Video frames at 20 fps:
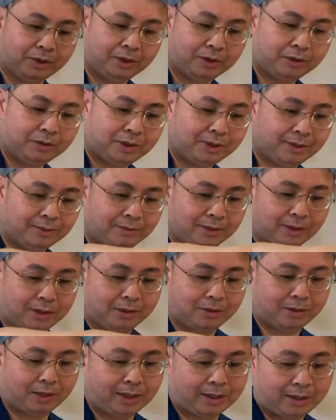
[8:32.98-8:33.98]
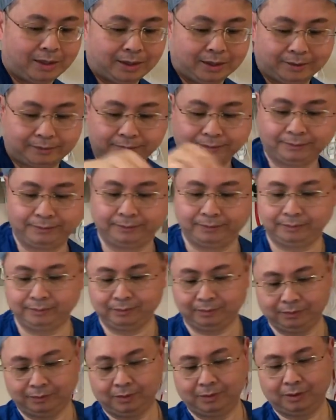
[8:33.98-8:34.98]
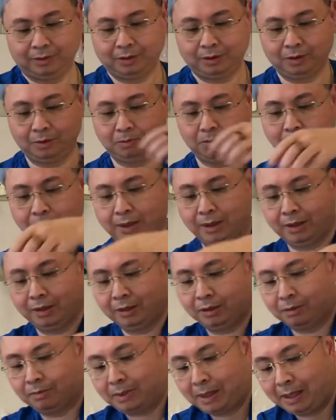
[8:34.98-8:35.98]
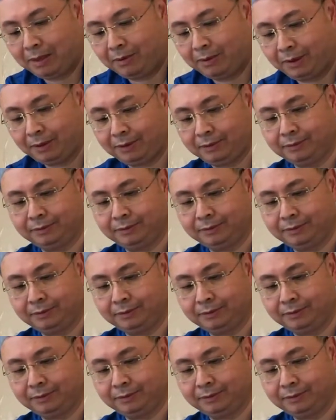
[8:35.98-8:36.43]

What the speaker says: you use it, it's a good idea to plug it into your power.